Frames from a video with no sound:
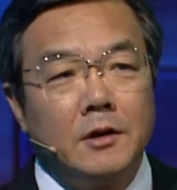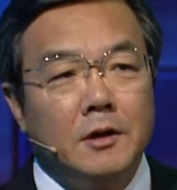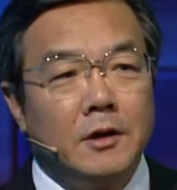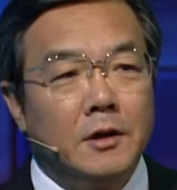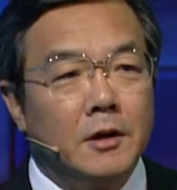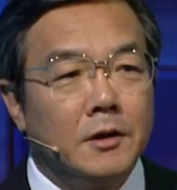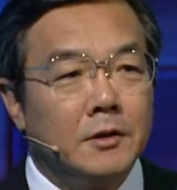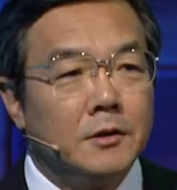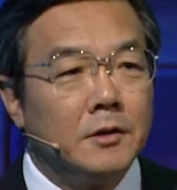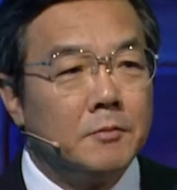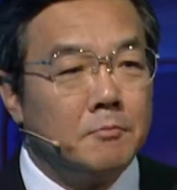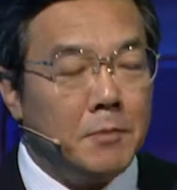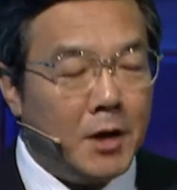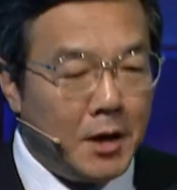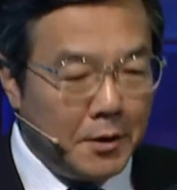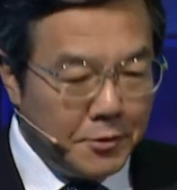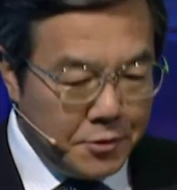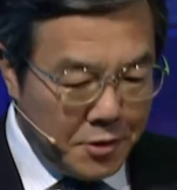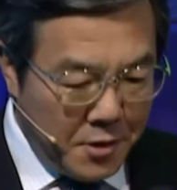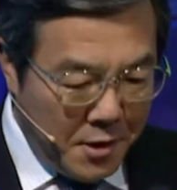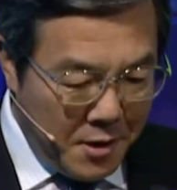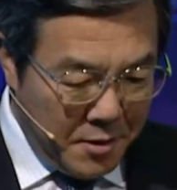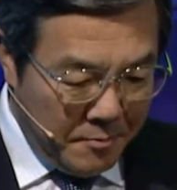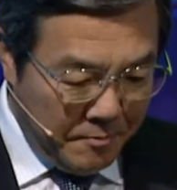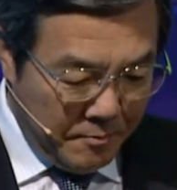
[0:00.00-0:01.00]
in the
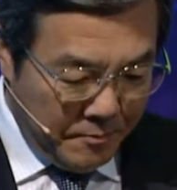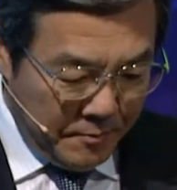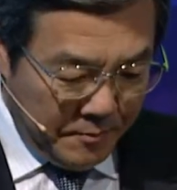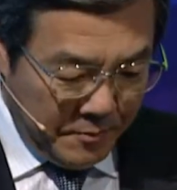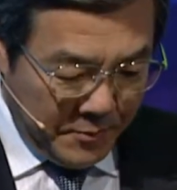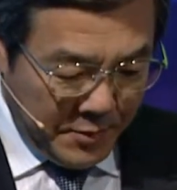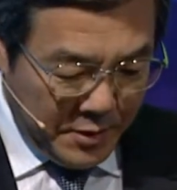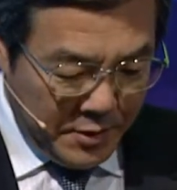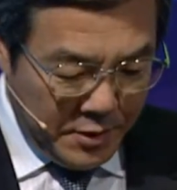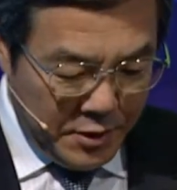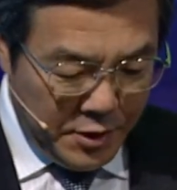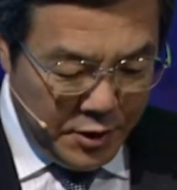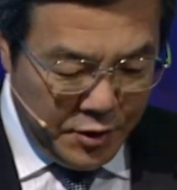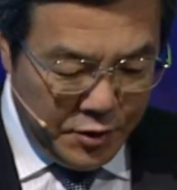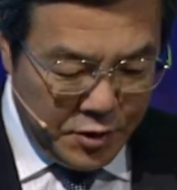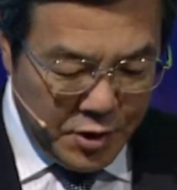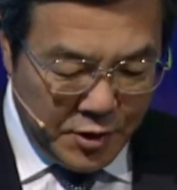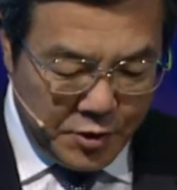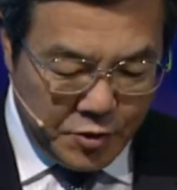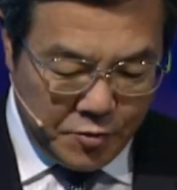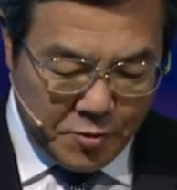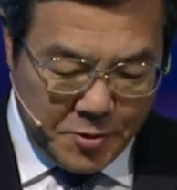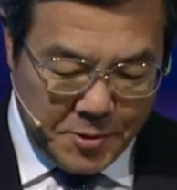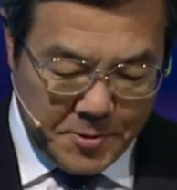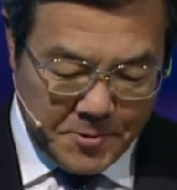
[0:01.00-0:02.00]
maritime
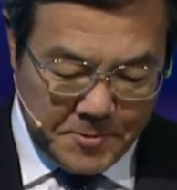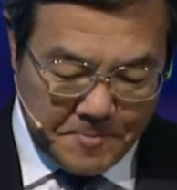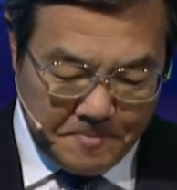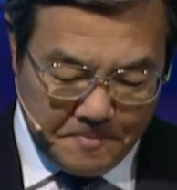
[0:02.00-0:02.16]
industry.